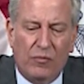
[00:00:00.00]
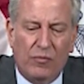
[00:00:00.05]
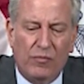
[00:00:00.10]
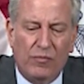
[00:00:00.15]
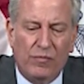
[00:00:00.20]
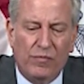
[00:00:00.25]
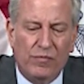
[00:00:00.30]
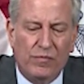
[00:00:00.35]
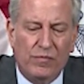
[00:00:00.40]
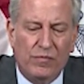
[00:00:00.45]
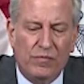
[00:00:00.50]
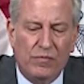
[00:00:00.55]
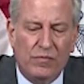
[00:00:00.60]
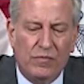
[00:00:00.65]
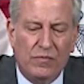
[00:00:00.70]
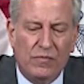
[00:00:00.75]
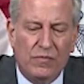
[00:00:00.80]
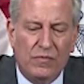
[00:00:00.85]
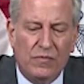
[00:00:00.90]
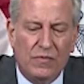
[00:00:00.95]
In a
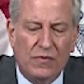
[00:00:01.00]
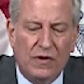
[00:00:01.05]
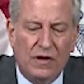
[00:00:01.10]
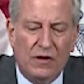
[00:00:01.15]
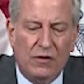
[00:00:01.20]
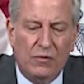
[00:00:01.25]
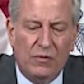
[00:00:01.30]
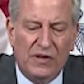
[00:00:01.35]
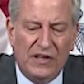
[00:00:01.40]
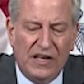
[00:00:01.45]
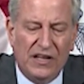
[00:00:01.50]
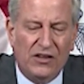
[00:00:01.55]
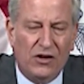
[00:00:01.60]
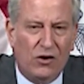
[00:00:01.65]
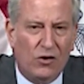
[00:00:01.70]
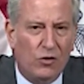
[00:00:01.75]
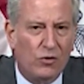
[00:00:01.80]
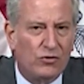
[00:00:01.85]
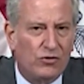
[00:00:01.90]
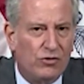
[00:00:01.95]
special edition of
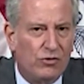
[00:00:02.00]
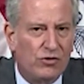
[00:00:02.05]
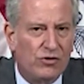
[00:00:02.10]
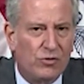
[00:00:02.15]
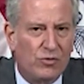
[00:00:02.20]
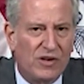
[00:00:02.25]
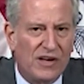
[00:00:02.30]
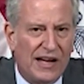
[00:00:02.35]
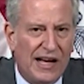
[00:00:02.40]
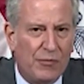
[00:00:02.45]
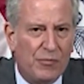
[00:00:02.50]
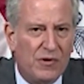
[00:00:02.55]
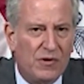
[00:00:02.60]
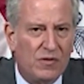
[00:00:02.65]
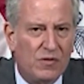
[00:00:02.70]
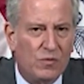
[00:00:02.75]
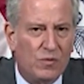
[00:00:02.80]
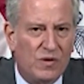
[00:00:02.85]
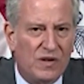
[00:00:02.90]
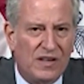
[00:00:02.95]
Political Talk, our political
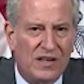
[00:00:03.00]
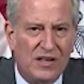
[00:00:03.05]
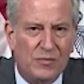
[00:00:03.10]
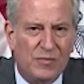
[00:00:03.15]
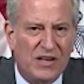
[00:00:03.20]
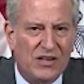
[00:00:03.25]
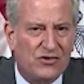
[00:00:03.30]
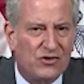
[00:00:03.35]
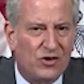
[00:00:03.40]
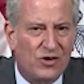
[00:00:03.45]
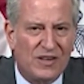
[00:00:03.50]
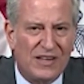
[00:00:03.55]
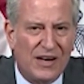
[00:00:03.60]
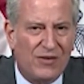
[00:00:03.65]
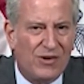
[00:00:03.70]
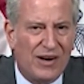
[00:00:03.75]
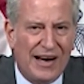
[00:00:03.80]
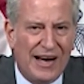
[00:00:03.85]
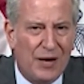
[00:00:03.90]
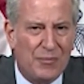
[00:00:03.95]
team tackling
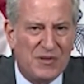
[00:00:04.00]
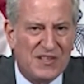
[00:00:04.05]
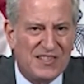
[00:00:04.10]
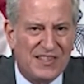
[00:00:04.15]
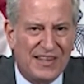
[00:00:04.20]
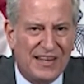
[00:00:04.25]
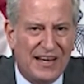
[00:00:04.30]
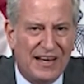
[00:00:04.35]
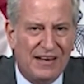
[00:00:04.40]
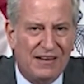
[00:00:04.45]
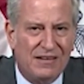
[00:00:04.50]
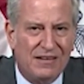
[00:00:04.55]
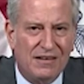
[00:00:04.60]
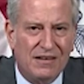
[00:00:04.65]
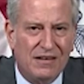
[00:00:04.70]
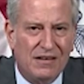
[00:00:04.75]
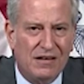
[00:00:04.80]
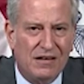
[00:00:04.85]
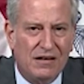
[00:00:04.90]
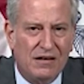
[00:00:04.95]
what this
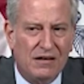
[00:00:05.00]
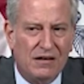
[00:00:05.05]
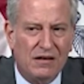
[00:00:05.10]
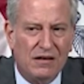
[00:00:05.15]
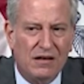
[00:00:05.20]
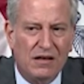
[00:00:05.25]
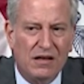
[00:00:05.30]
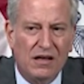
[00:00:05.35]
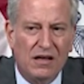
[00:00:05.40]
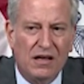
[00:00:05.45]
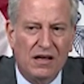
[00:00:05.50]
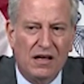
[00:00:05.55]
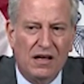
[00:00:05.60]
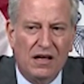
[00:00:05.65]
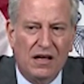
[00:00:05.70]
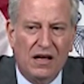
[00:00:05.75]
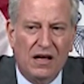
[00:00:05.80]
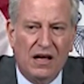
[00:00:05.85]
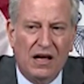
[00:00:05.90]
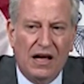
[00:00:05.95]
investigation means for New
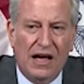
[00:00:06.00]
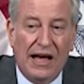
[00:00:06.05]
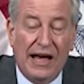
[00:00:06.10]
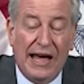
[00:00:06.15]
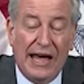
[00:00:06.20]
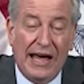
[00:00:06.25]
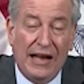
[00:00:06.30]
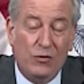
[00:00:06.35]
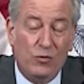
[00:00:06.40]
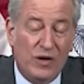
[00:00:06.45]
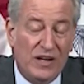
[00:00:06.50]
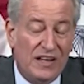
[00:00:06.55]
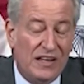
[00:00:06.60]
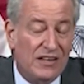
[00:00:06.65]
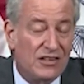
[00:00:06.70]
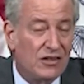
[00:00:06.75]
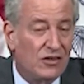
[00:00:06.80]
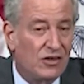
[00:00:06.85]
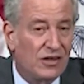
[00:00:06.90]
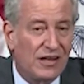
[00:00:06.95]
Yorkers and what could
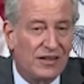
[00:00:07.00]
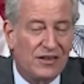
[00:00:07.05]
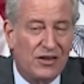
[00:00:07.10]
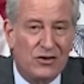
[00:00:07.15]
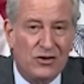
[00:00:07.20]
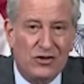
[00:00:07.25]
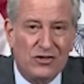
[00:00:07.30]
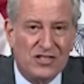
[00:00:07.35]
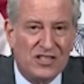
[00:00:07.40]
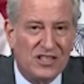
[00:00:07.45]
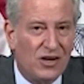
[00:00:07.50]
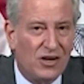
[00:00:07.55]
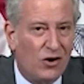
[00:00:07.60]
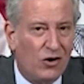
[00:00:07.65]
happen next.